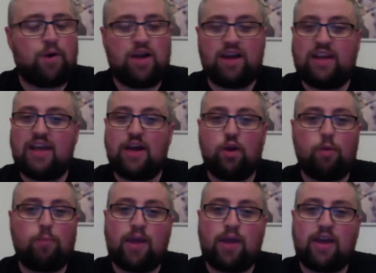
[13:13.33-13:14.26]
But I
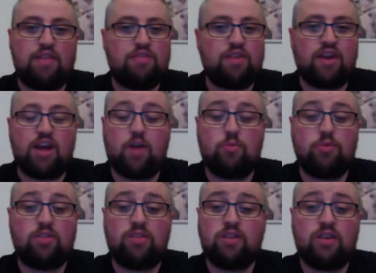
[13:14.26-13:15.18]
cannot pick Anthony
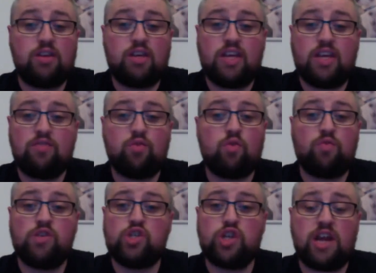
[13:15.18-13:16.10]
Hamilton, even though
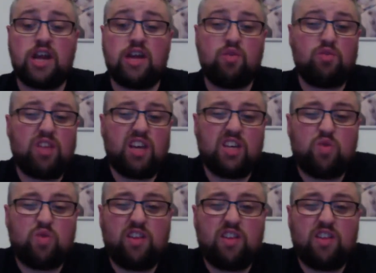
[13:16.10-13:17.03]
Wieczorek I don't think is
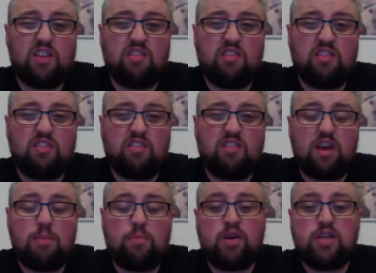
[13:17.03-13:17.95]
overly that
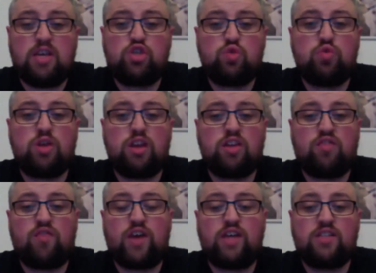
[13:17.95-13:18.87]
great. But he's
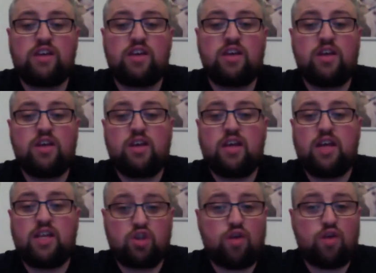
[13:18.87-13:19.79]
shown in his fights that
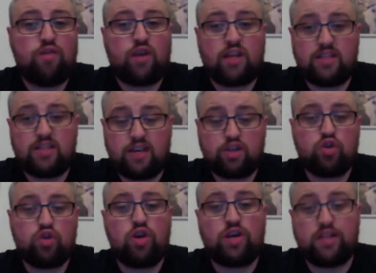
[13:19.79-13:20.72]
he's tough. He can
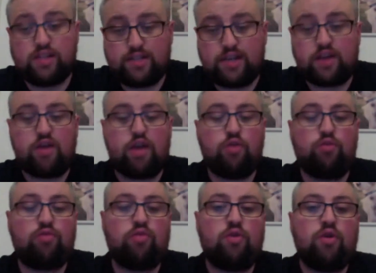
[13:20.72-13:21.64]
take a shot. He can stick
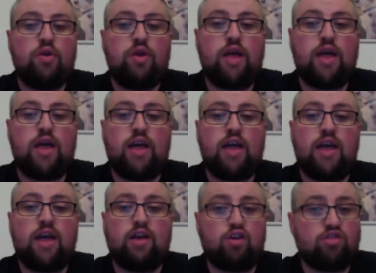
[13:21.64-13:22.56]
around,
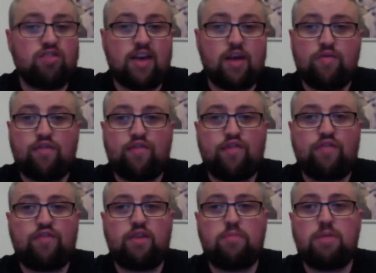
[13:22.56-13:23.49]
and got it
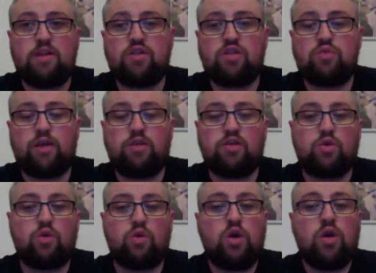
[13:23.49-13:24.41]
out for 15 minutes as
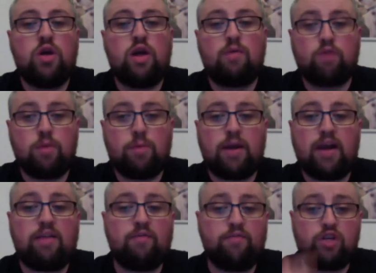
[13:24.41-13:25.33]
well. So I'm
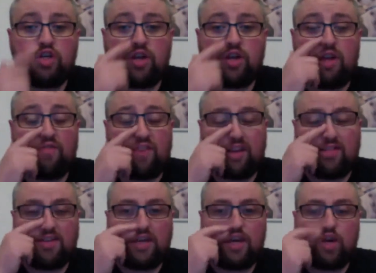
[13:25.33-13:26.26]
going to pick Adam
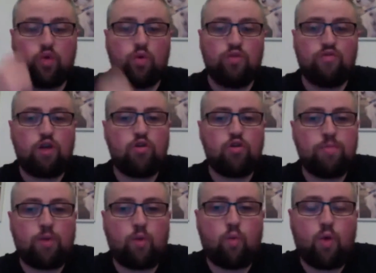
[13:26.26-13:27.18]
Wieczorek via TKO in
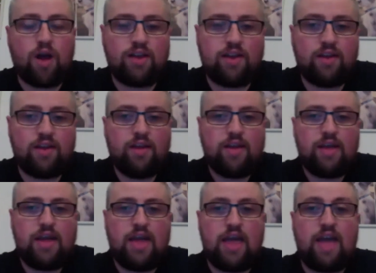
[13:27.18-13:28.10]
round number 1.
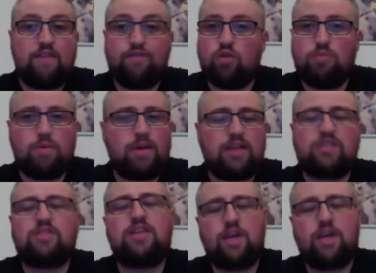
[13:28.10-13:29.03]
If not,
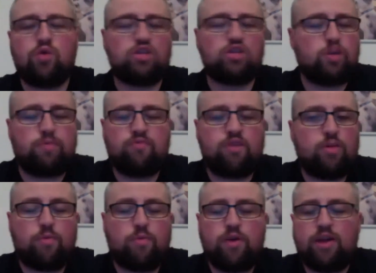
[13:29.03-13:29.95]
maybe it's TKO or
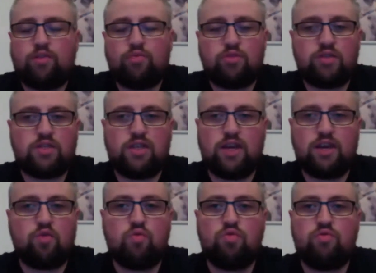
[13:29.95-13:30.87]
sub in round number 1. I don't
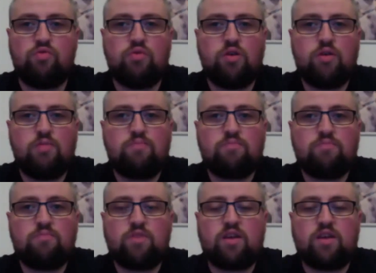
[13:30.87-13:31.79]
see it going.
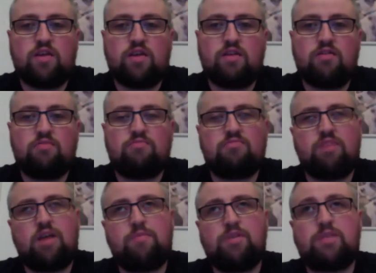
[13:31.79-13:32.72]

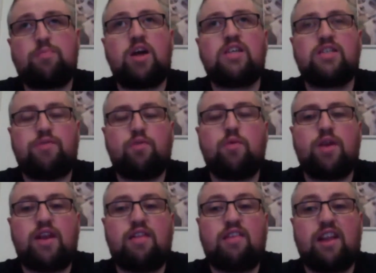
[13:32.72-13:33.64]
I'd be surprised if it
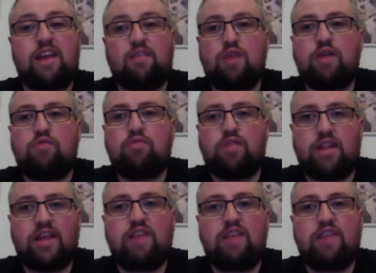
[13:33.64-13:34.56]
went to late round
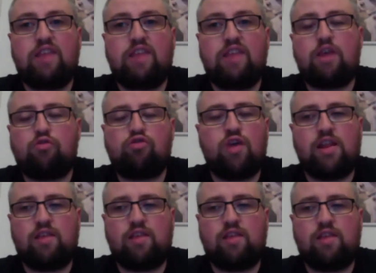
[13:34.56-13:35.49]

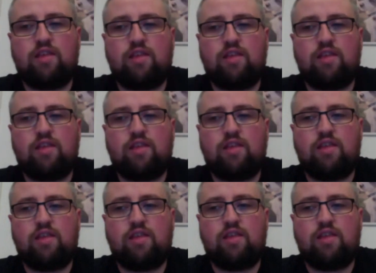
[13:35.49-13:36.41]
2, early round
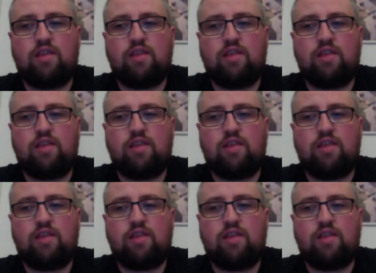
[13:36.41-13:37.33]
3. So I'm going to go round
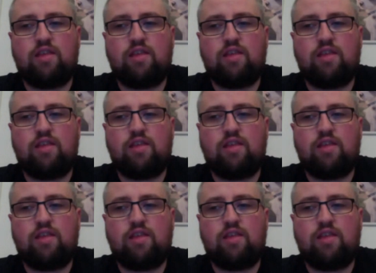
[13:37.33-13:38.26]
1 TKO
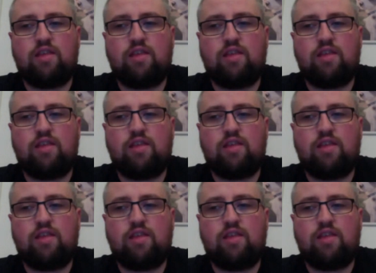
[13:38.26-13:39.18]
for Adam Wieczorek
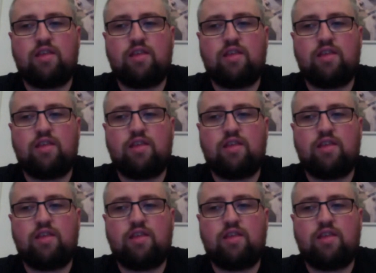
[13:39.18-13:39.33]
there.